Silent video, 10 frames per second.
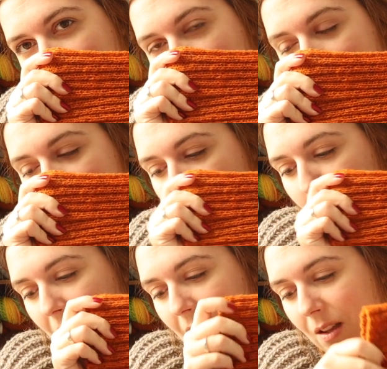I
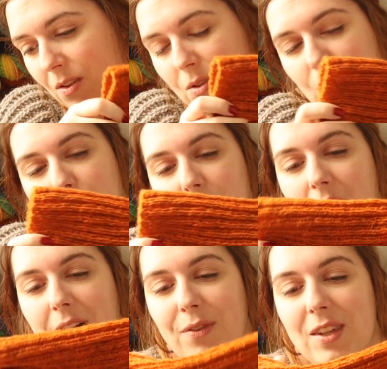begin to
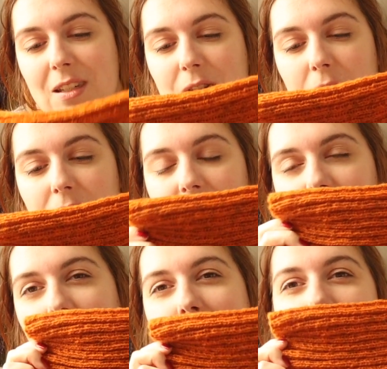love this
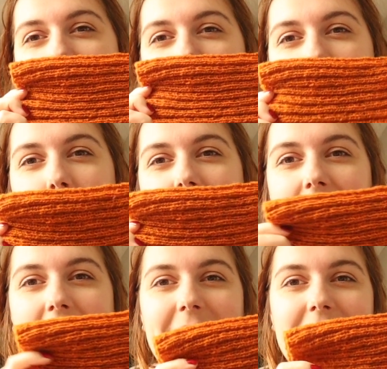color. I already
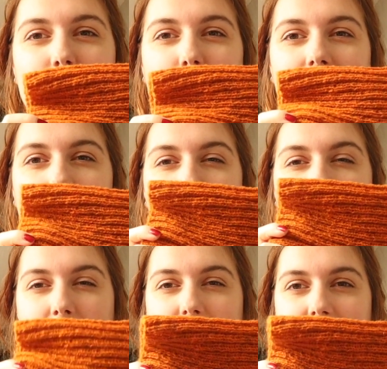liked it when I
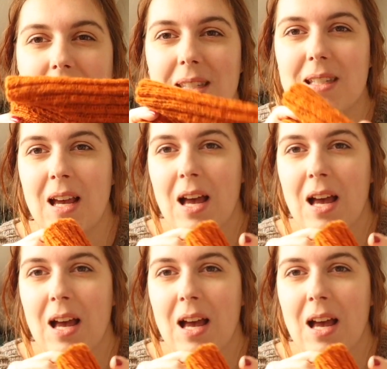bought it,